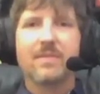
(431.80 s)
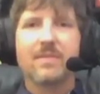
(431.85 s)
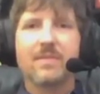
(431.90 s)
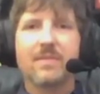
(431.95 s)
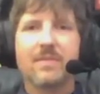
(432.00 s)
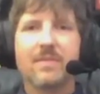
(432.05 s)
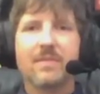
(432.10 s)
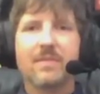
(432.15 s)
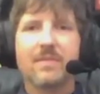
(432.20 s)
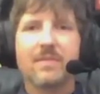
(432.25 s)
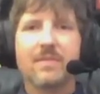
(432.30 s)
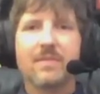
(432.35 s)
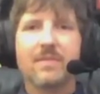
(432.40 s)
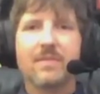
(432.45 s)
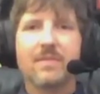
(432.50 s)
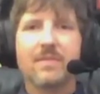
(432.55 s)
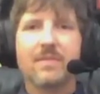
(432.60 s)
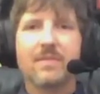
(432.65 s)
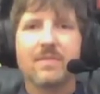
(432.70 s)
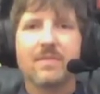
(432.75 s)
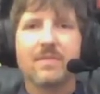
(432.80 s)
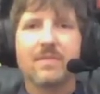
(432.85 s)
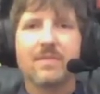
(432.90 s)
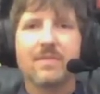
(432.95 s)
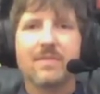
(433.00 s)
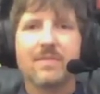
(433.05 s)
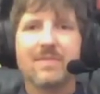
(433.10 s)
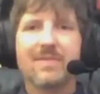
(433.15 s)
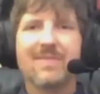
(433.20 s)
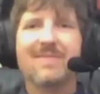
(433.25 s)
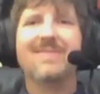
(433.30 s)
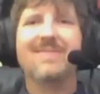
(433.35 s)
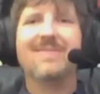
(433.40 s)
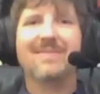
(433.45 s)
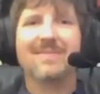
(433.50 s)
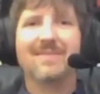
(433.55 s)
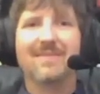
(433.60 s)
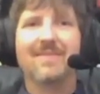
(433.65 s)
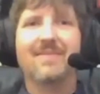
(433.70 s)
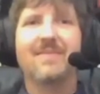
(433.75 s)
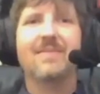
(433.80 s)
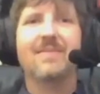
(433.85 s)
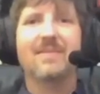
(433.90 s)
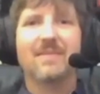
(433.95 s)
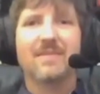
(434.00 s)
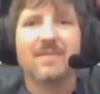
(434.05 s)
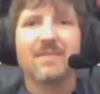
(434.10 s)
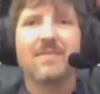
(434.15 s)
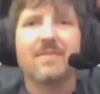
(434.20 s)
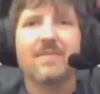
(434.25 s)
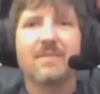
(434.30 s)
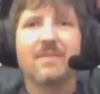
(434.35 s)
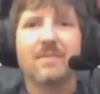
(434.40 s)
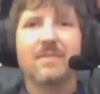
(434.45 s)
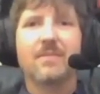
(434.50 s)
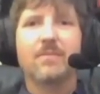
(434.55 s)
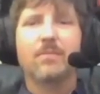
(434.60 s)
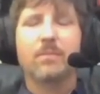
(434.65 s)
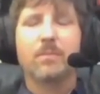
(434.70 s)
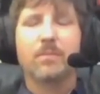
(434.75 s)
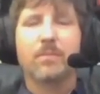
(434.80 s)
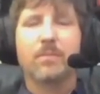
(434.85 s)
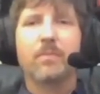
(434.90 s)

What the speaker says: The person shown says nothing.